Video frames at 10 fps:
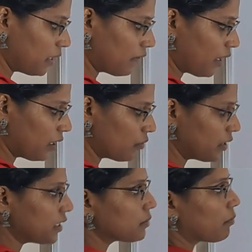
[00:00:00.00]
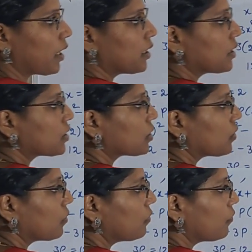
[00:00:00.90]
B value is minus
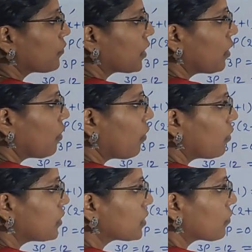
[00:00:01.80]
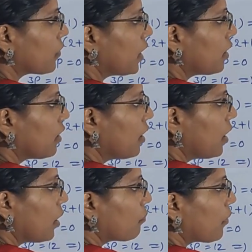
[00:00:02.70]
Q whole square
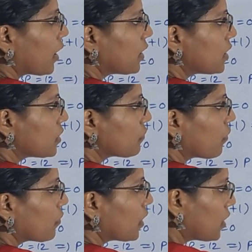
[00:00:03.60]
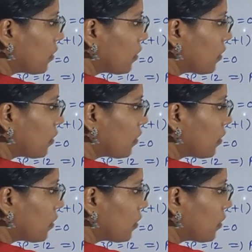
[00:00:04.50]
minus 4